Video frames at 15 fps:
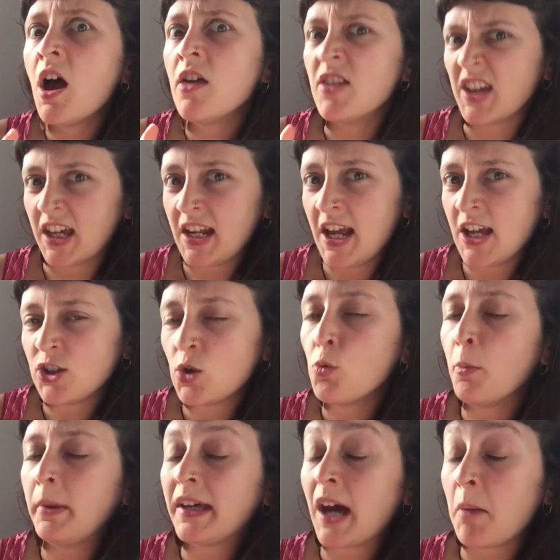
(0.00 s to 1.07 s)
The connection
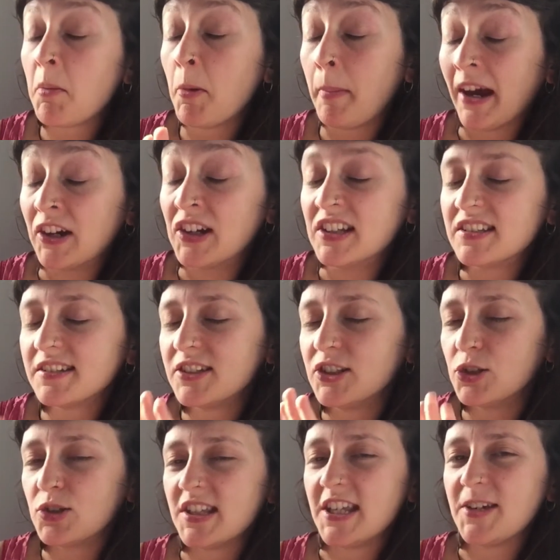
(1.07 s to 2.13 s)
will become apparent,
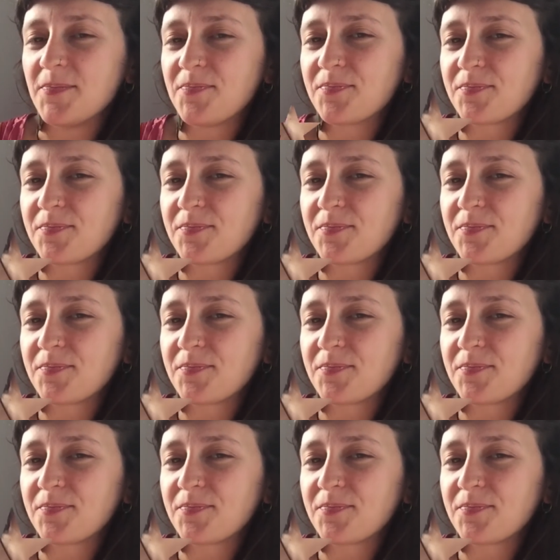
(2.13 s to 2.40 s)
you'll see.